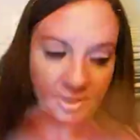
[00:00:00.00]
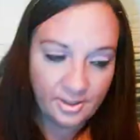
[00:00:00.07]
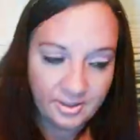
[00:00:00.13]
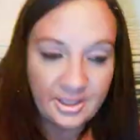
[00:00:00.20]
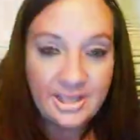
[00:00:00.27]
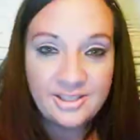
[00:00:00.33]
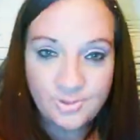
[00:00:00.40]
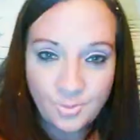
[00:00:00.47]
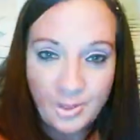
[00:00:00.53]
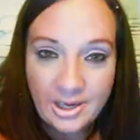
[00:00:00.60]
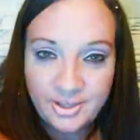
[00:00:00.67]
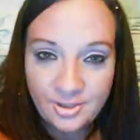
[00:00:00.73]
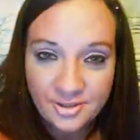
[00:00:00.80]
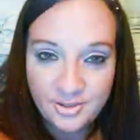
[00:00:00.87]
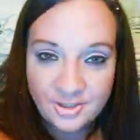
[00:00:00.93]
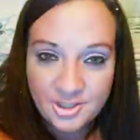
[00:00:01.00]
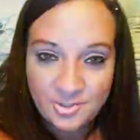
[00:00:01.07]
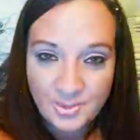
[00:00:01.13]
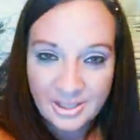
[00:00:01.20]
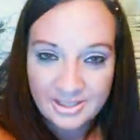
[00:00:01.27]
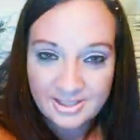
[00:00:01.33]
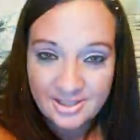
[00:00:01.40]
That's why you're
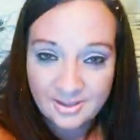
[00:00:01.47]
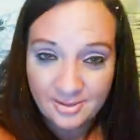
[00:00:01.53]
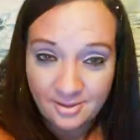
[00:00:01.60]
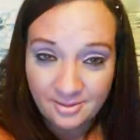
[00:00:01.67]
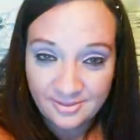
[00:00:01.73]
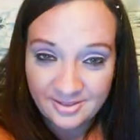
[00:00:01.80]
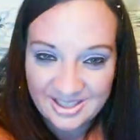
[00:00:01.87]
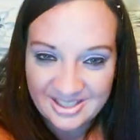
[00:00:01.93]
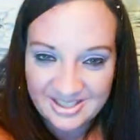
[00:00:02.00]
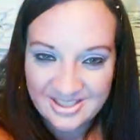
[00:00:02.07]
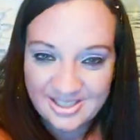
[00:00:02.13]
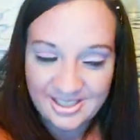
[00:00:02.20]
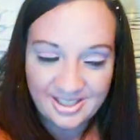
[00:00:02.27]
expecting all this